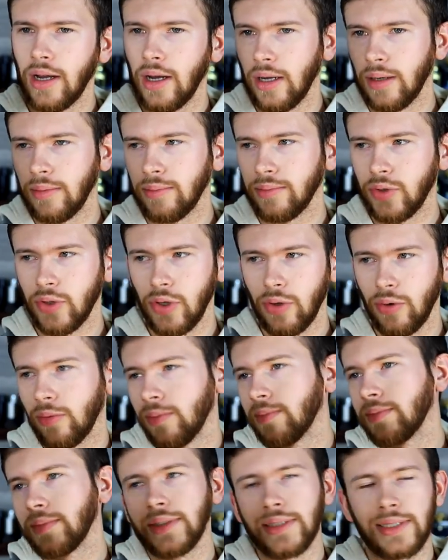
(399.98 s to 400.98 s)
Um,
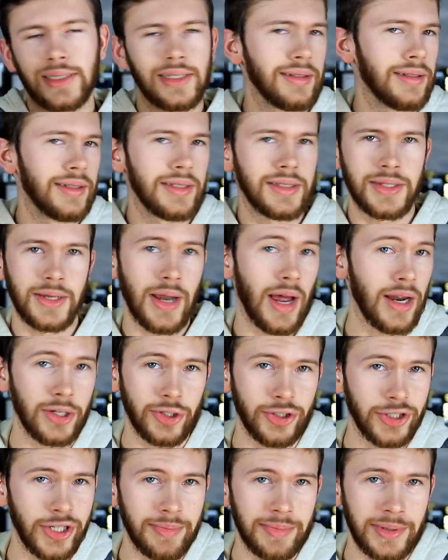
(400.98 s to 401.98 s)
so it, it's not
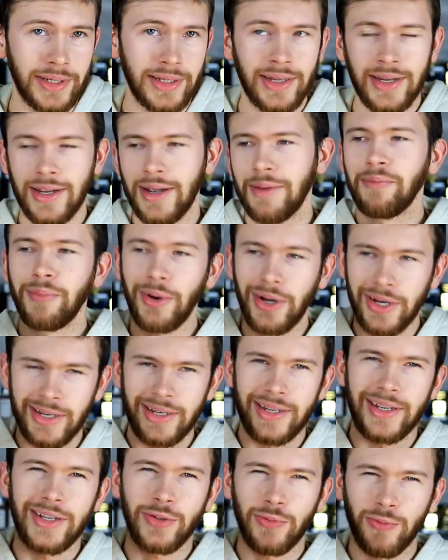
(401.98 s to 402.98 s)
a cheapie, but
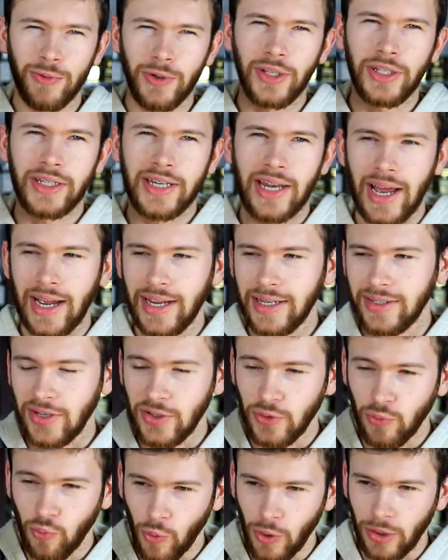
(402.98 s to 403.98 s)
it is really nice.
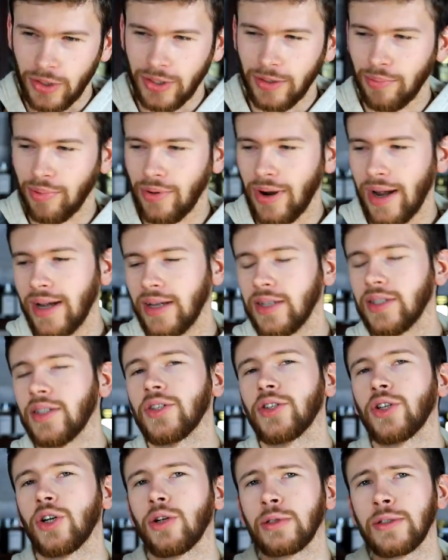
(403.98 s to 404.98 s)
It's worth the price
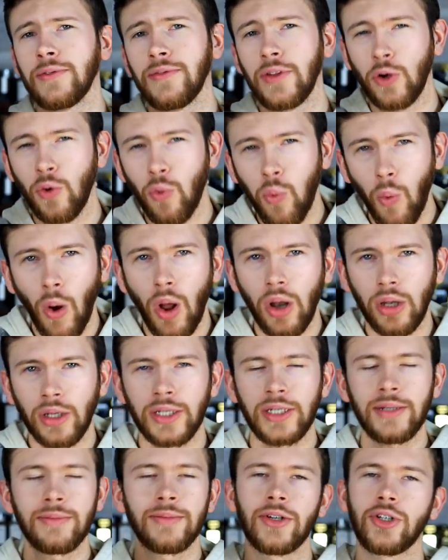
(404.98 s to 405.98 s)
in terms of the
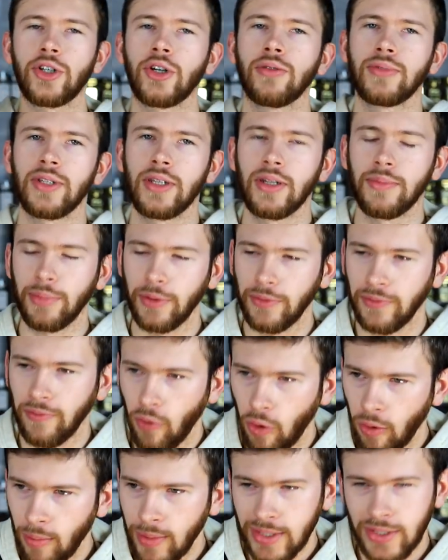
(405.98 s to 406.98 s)
quality, in terms of the
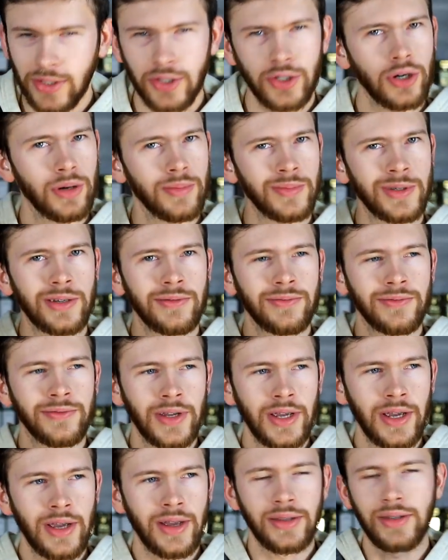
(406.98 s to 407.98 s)
performance, in terms of
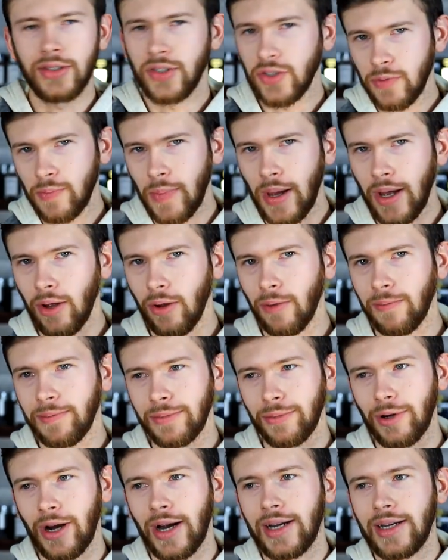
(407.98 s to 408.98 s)
the smell,
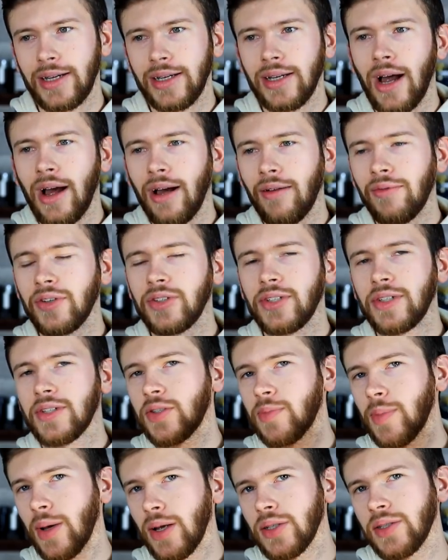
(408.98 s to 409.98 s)
right? It obviously
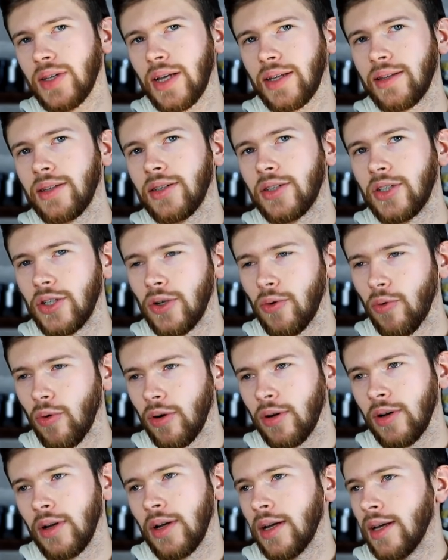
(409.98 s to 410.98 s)
smells like the
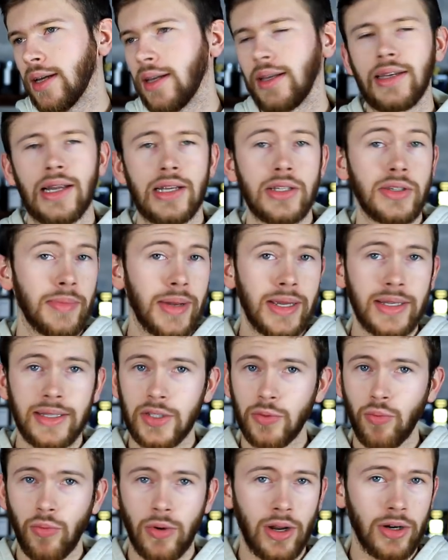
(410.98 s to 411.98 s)
Dior. It doesn't make
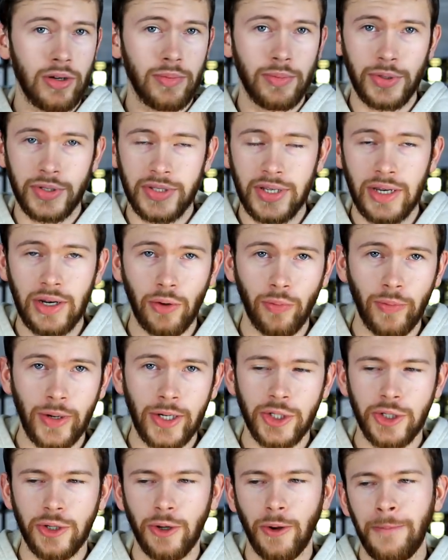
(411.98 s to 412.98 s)
this 100%
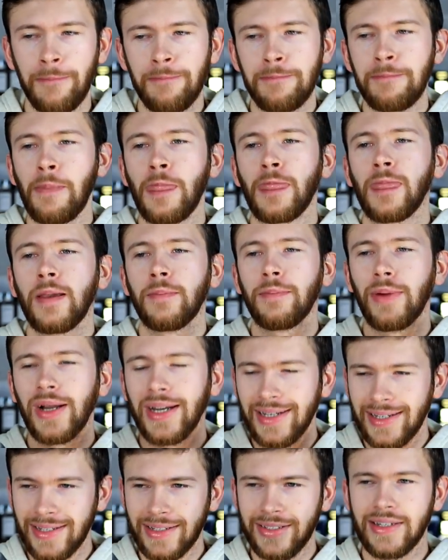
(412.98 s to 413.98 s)
original,
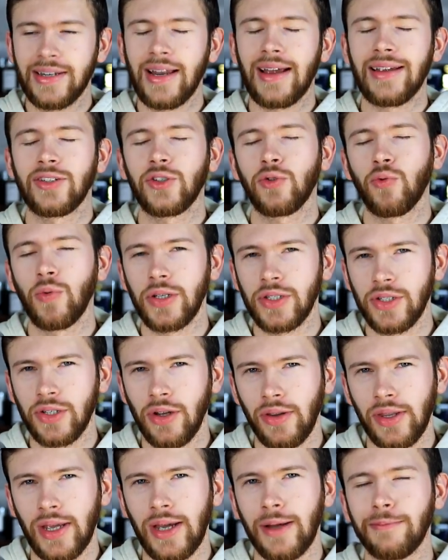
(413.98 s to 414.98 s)
but it is a nice twist
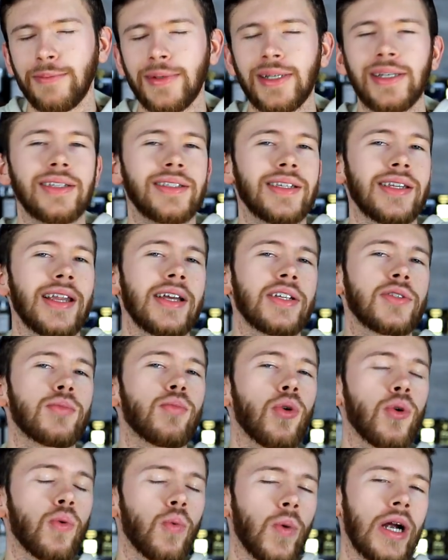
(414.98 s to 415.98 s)
on that. It is a nice,
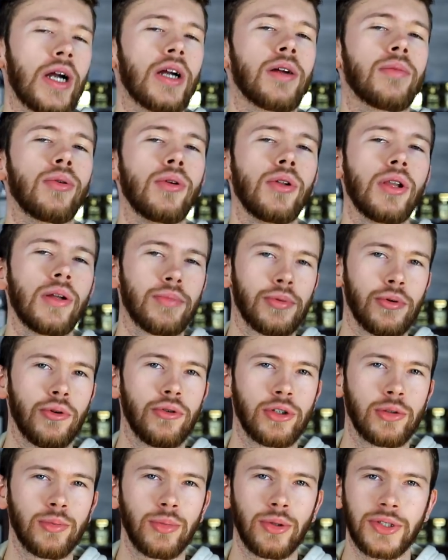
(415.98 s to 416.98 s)
more wearable,
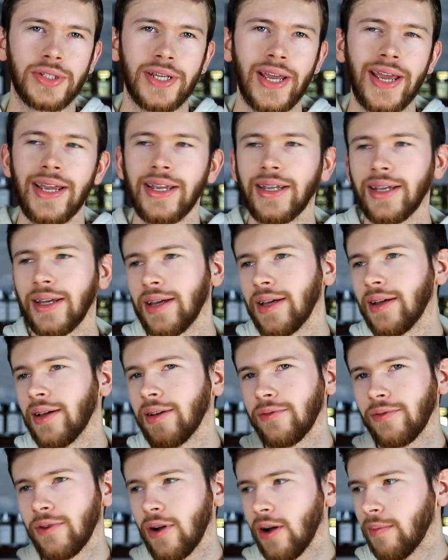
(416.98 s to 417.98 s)
approachable take
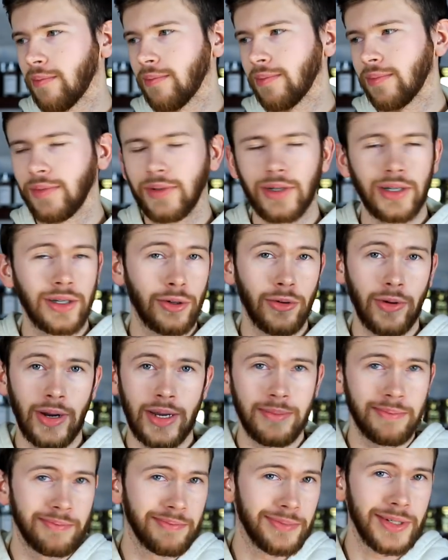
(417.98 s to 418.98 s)
from a
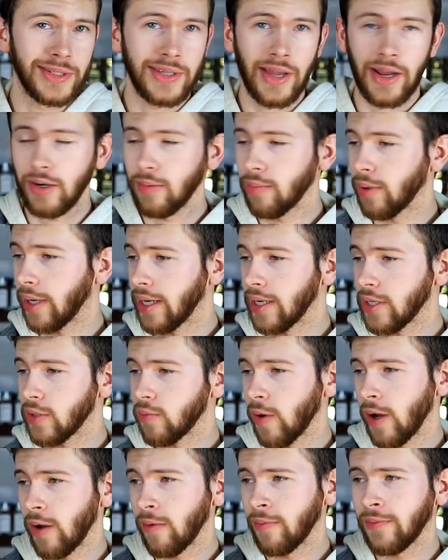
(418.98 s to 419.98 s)
great designer brand
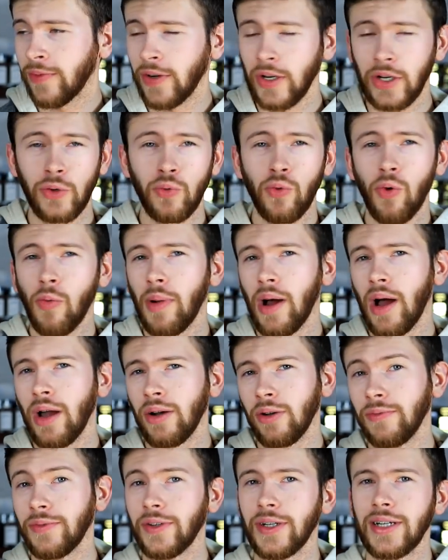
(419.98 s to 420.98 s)
as well. Very cool
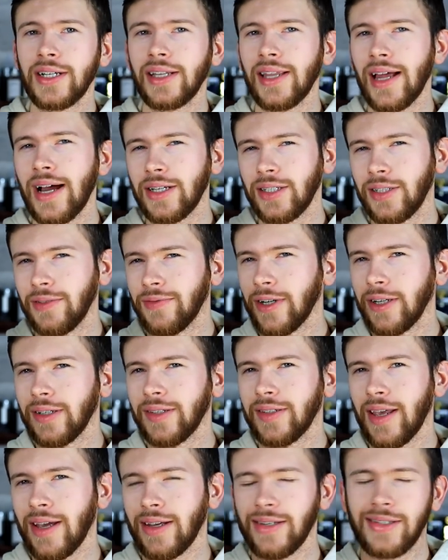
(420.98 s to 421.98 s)
bottle, very classy, very
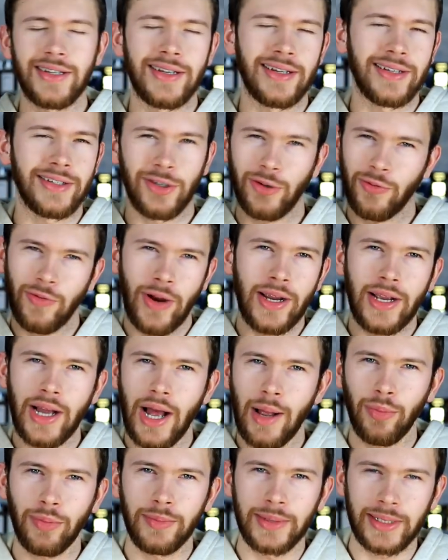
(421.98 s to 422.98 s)
sexy. It's a great
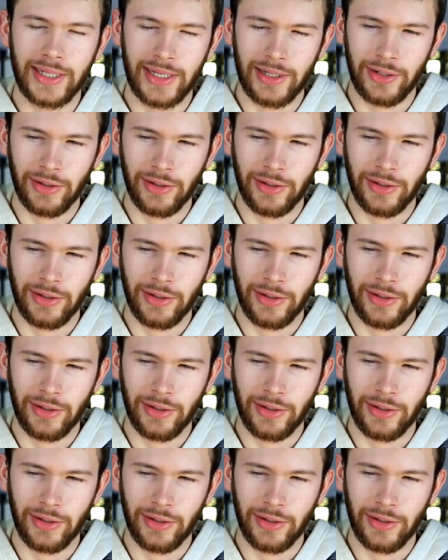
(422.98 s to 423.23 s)
compliment